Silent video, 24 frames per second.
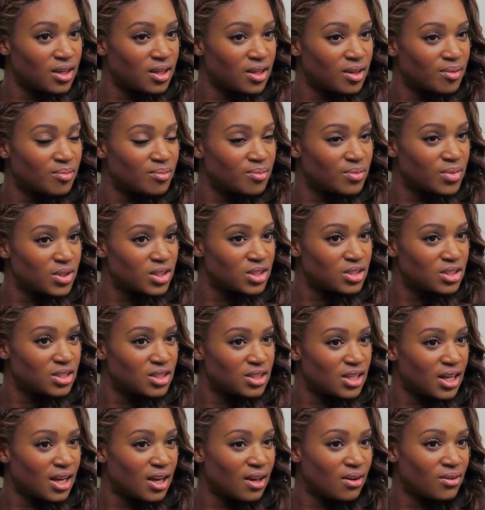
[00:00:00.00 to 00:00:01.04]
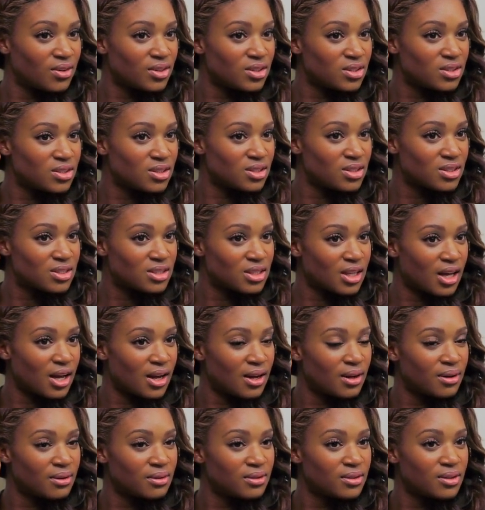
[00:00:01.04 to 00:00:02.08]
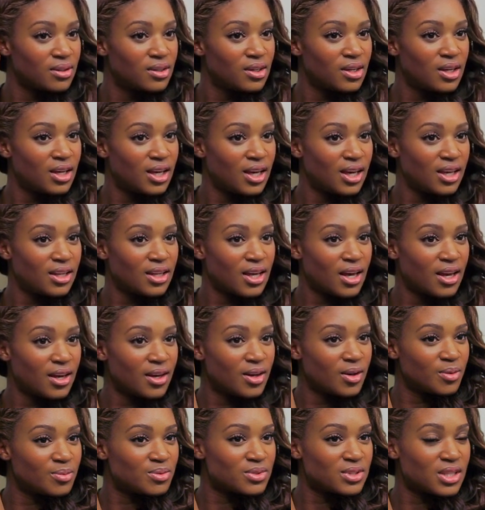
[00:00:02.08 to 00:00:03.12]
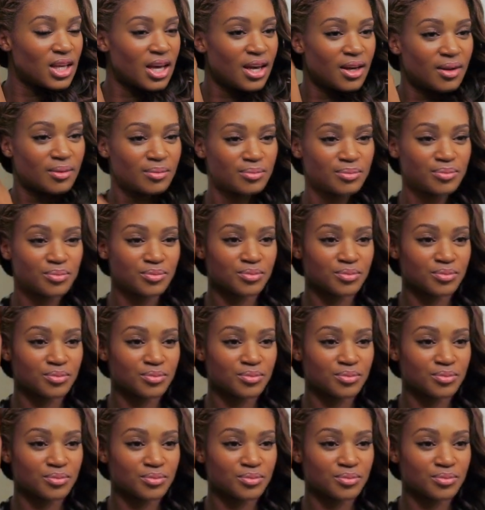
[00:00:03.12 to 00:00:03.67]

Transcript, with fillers: and push it down into the style. And that helps that.